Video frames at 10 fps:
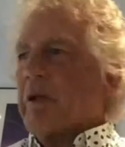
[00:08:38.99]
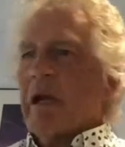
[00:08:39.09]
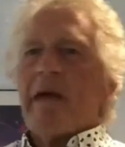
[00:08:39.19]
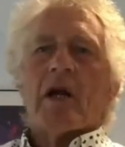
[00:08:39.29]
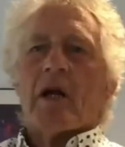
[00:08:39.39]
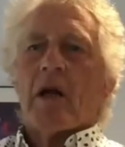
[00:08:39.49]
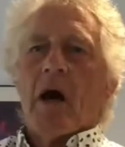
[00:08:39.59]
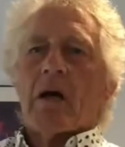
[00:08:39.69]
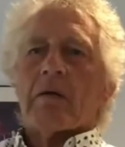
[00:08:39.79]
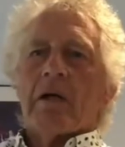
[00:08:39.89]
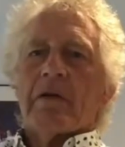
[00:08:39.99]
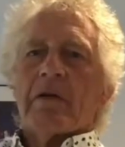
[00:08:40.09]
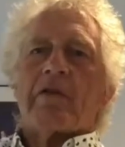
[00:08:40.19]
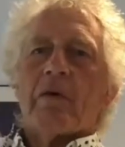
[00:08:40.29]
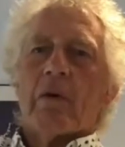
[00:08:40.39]
11 o'clock,
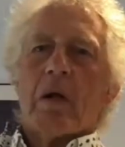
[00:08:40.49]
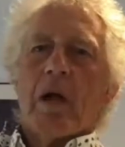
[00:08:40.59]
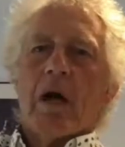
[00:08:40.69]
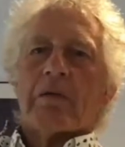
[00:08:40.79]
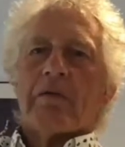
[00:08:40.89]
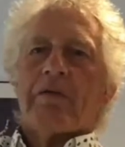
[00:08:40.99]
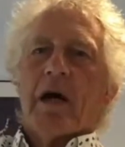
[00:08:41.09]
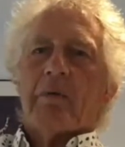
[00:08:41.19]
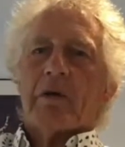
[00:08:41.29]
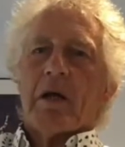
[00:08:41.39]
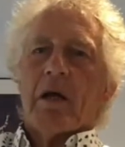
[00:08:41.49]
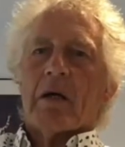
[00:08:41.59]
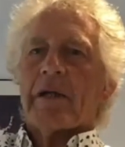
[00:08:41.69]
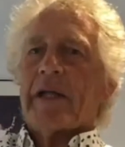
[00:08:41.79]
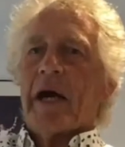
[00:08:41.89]
the 2 o'clock, the 5
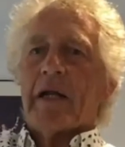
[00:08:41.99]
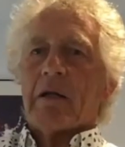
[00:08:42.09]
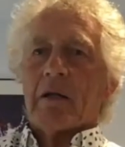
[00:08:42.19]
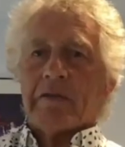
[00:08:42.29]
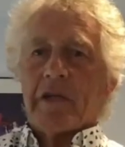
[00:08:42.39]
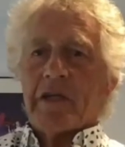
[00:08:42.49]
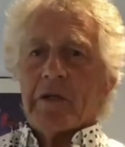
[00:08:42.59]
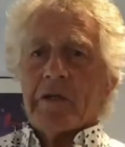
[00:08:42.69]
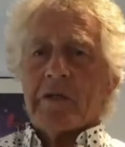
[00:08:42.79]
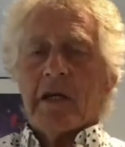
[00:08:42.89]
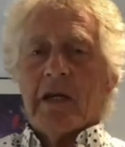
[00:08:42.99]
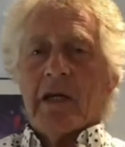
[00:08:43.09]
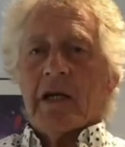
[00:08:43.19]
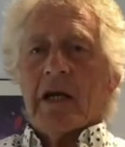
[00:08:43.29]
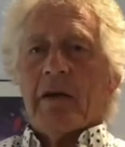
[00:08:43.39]
o'clock, and the 8 o'clock sessions.
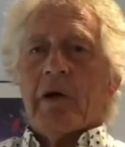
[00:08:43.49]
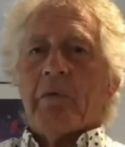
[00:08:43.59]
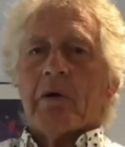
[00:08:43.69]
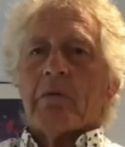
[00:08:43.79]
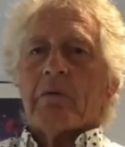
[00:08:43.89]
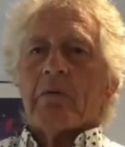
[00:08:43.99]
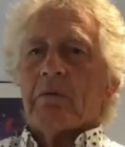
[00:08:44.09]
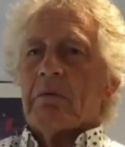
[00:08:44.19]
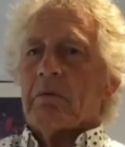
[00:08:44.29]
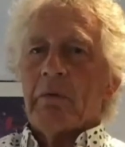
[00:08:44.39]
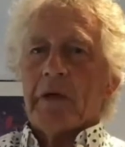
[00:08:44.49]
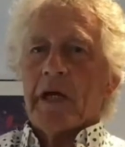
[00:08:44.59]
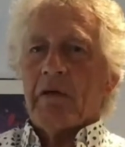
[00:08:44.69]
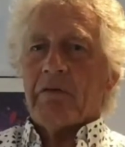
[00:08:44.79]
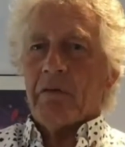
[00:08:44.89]
And we were
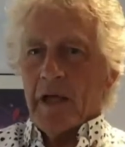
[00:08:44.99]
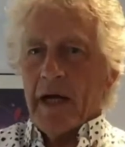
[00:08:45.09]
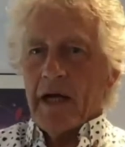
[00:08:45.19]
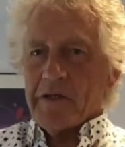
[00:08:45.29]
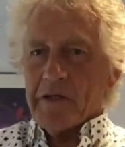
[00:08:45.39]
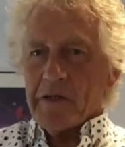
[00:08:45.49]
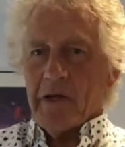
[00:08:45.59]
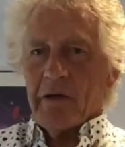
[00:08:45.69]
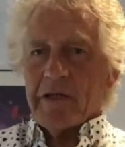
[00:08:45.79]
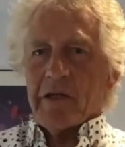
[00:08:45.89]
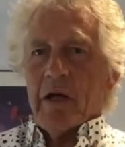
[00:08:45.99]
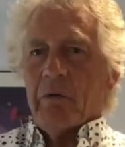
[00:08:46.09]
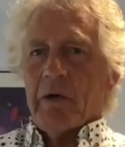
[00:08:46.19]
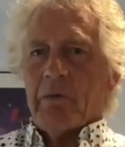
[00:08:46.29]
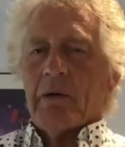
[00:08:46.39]
getting full houses. So I said, "I
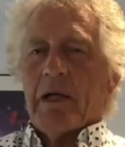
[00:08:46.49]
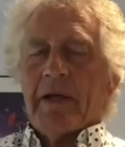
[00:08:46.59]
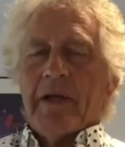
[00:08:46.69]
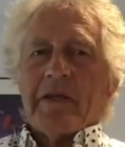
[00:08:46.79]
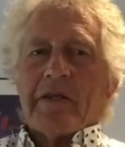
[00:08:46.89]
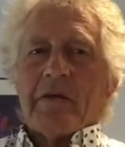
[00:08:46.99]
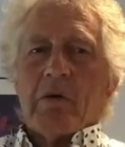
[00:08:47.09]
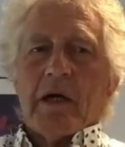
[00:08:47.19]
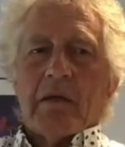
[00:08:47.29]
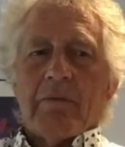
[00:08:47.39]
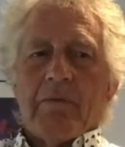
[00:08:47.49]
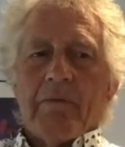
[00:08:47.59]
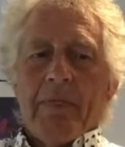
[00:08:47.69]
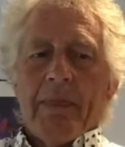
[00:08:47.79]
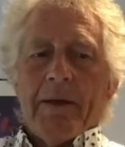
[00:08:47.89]
want to run." He said, "Well,
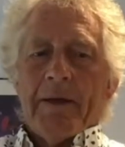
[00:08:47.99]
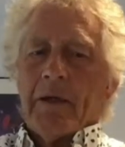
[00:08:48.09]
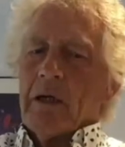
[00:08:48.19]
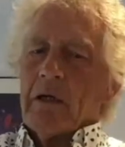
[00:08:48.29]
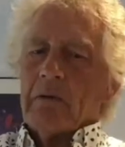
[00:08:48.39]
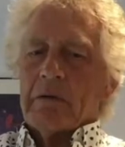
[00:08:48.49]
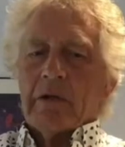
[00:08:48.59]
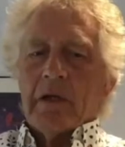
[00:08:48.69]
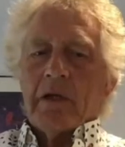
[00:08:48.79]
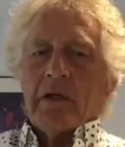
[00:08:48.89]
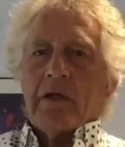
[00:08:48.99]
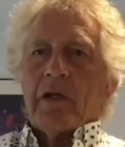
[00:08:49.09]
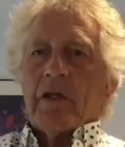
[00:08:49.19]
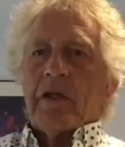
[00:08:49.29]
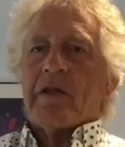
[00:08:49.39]

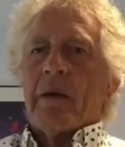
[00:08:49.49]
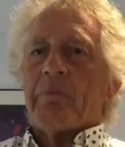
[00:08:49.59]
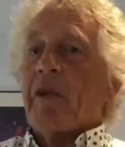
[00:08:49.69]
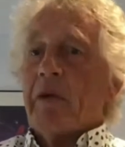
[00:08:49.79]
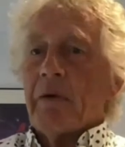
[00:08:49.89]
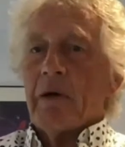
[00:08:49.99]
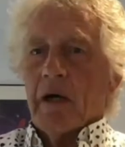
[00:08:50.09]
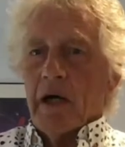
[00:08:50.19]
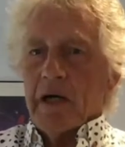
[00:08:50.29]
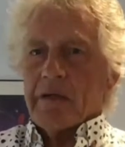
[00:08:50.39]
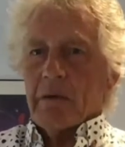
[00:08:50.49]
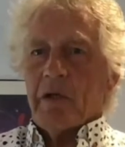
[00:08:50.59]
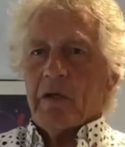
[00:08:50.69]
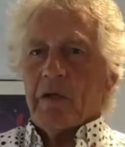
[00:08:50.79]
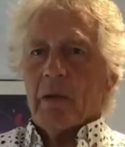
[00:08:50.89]
it's up to you guys. I
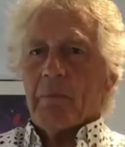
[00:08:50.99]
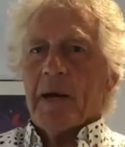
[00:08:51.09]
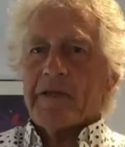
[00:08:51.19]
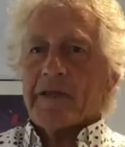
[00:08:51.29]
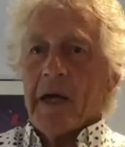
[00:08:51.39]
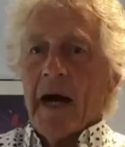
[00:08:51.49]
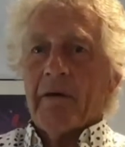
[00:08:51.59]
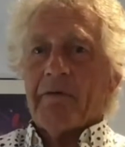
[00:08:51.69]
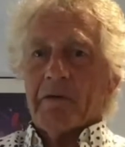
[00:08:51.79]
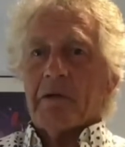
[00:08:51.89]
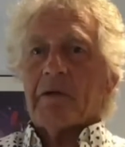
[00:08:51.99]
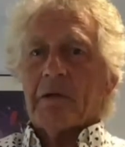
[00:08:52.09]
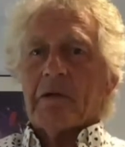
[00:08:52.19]
mean, you've got to pay staff, and